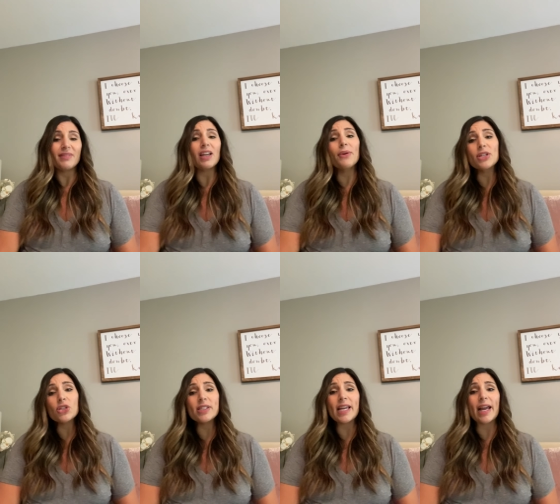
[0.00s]
Oh, I
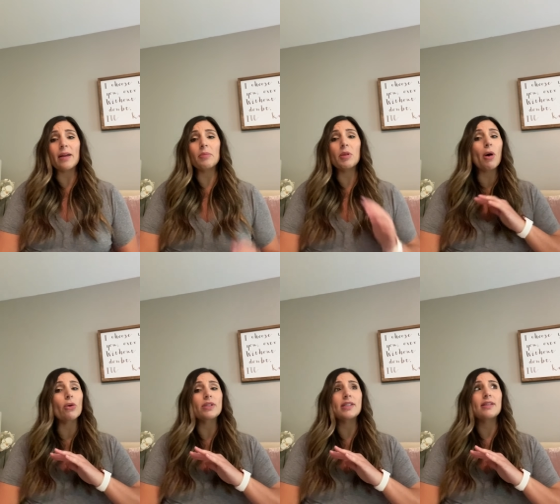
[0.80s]
should say I'm the
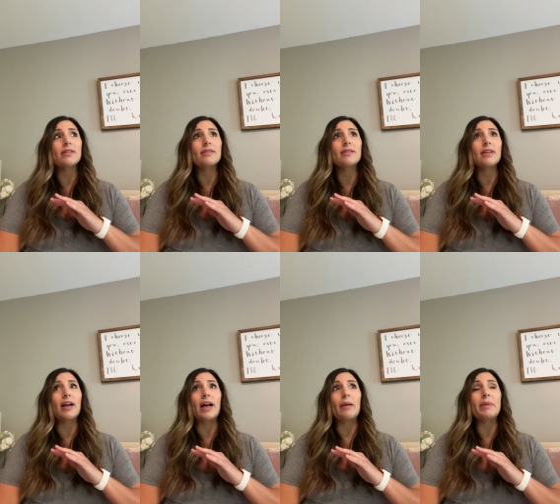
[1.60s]
most
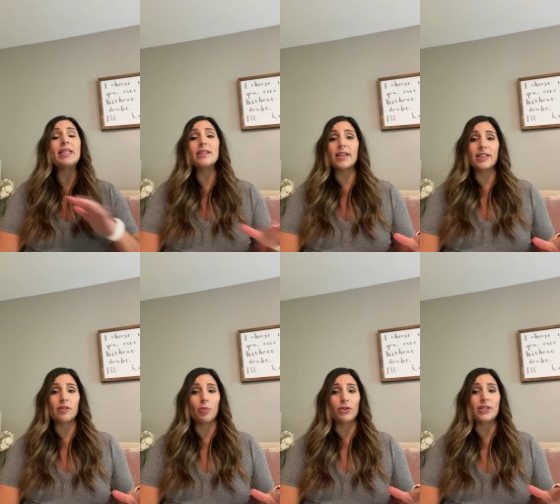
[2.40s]
um, indecisive
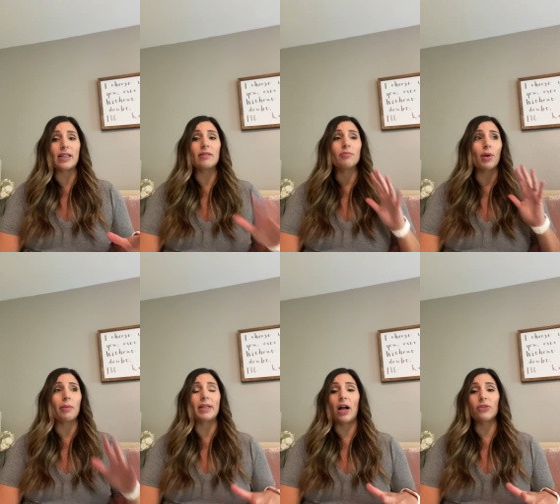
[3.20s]
person
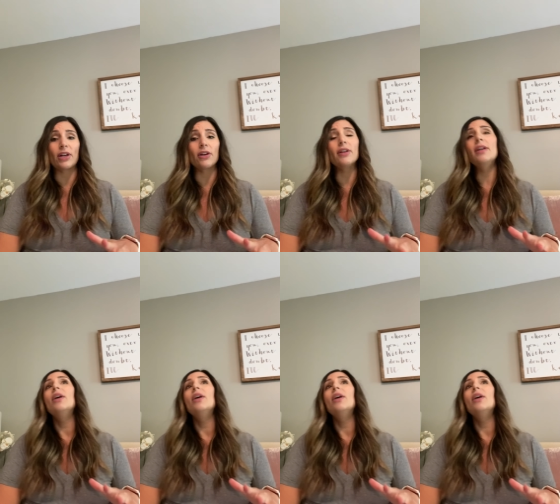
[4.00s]
probably out there.